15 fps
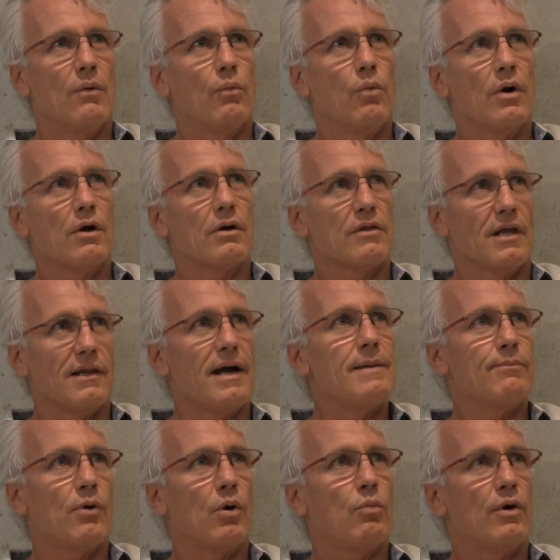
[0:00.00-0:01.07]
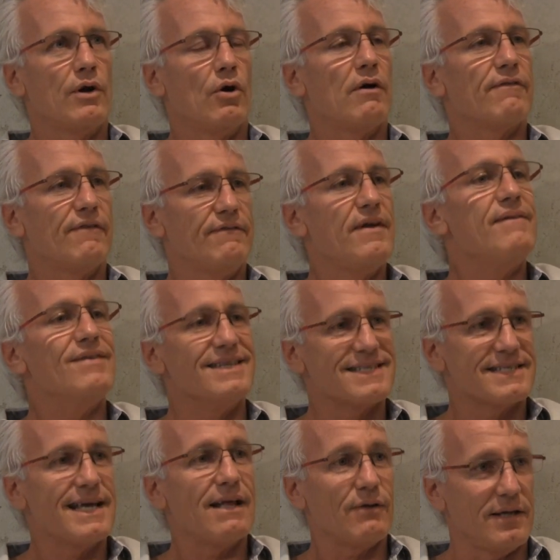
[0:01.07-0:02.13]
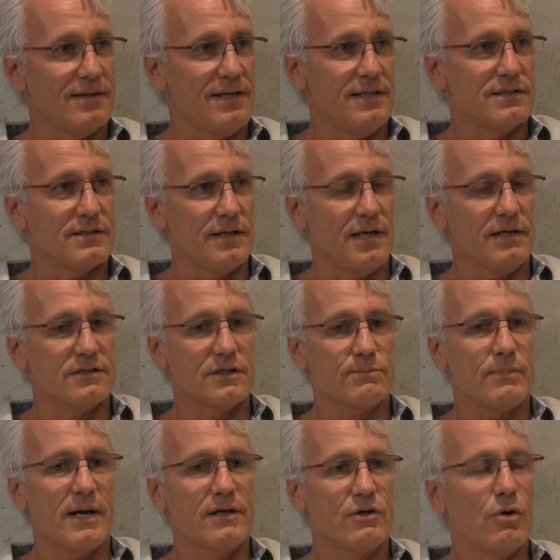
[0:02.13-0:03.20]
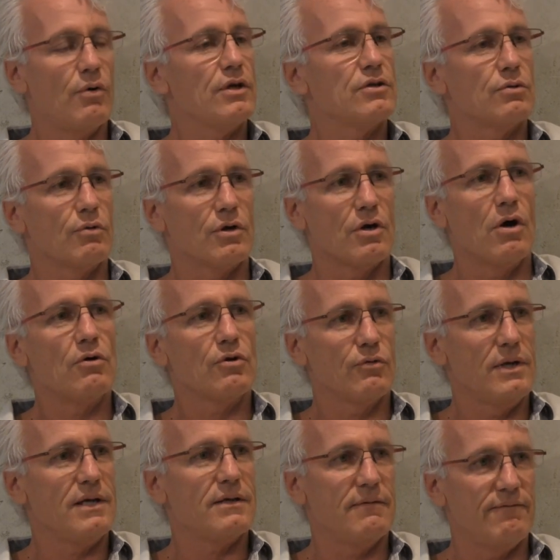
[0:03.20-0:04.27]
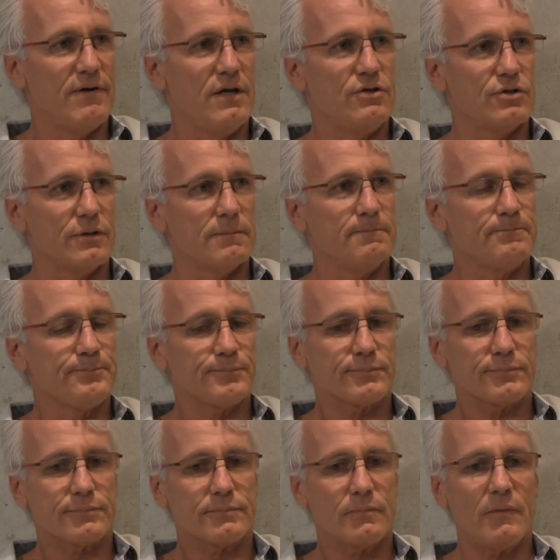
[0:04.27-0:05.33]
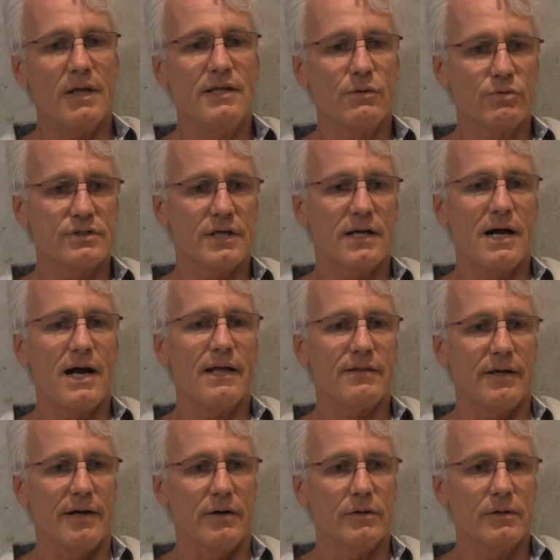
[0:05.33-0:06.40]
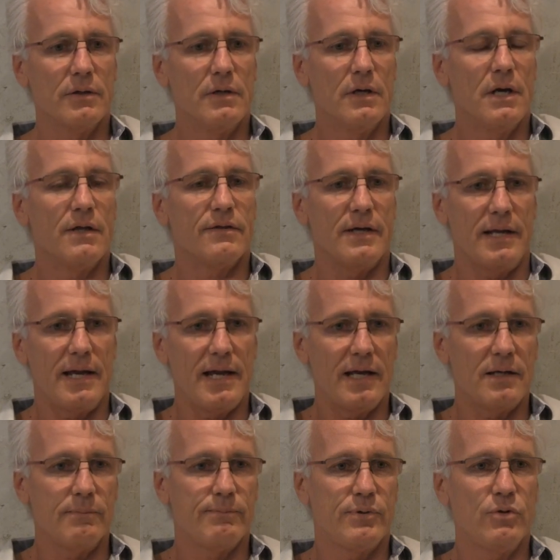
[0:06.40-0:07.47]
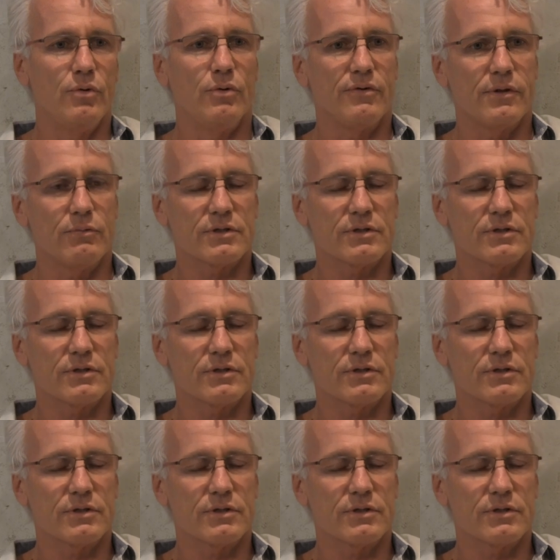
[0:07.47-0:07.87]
where the light bulb went off of even selling these things is by going to a Go Green convention and there was a guy there that had a booth.